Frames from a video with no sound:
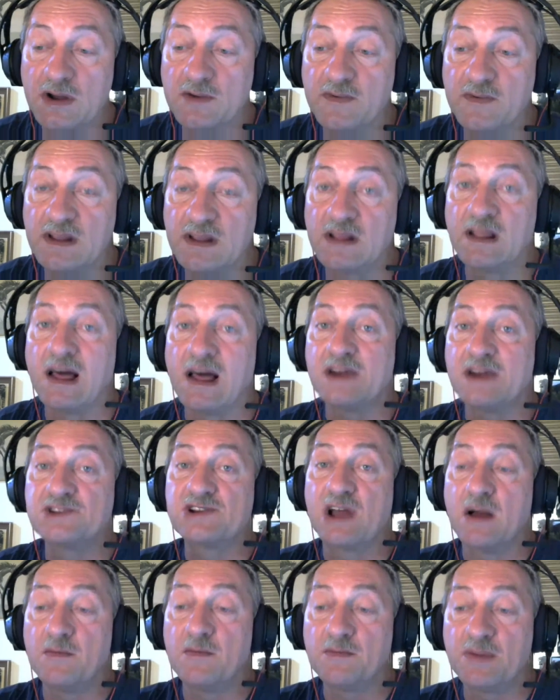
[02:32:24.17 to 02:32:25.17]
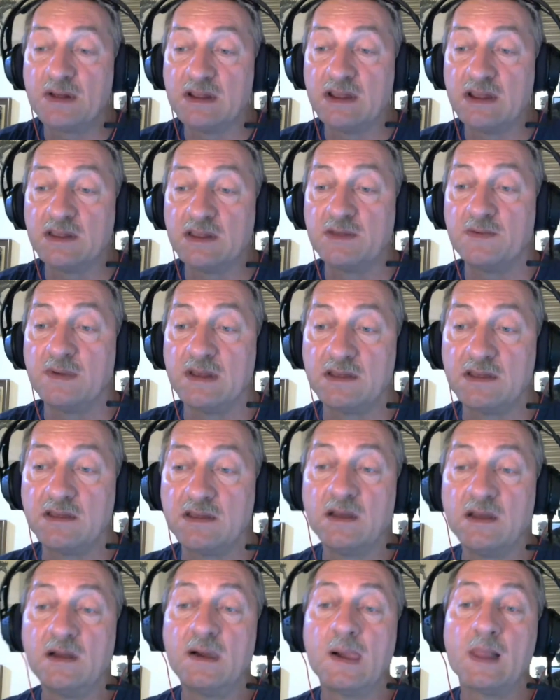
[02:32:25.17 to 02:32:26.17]
with large companies, with
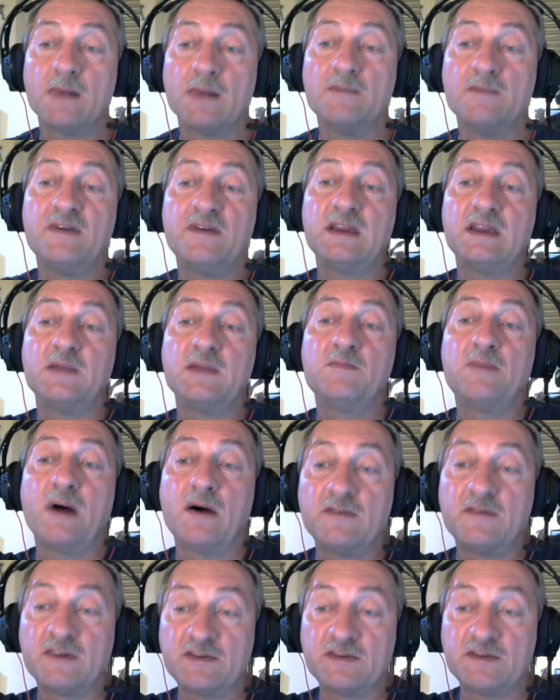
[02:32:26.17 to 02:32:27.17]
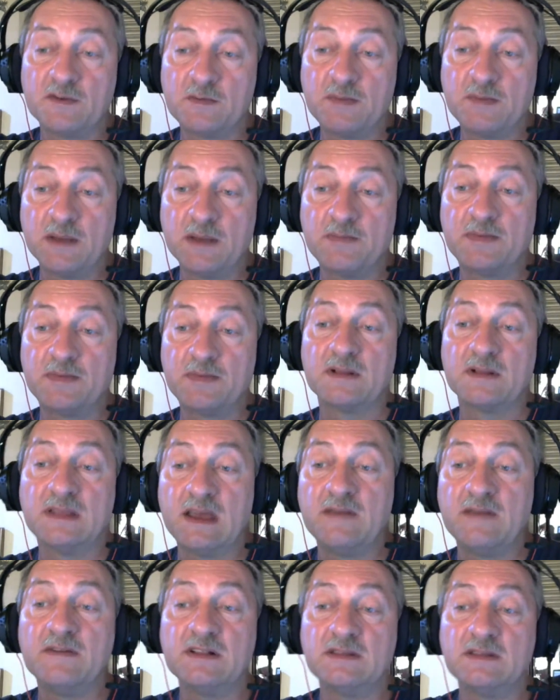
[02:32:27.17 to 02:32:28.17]
very powerful people.
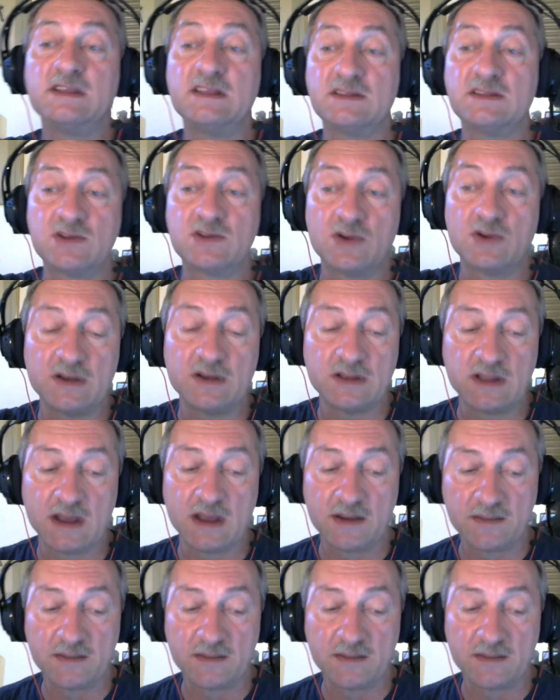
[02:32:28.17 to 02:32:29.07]
They will destroy them.